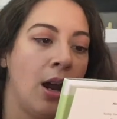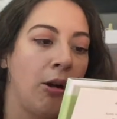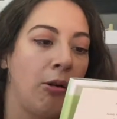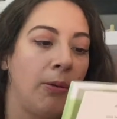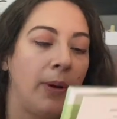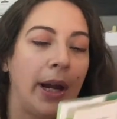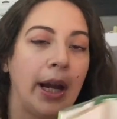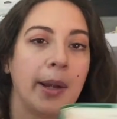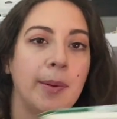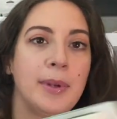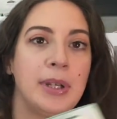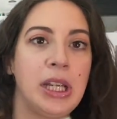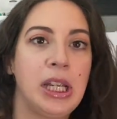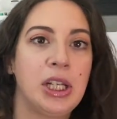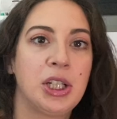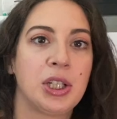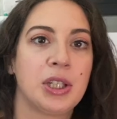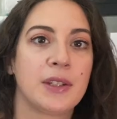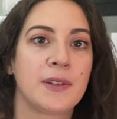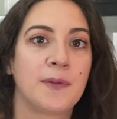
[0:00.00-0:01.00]

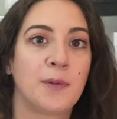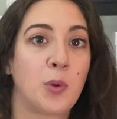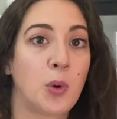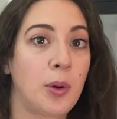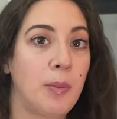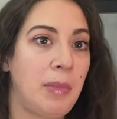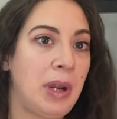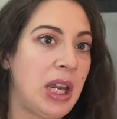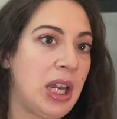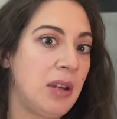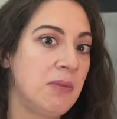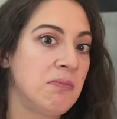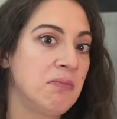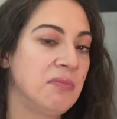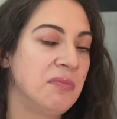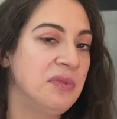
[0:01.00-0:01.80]
recommendations for me?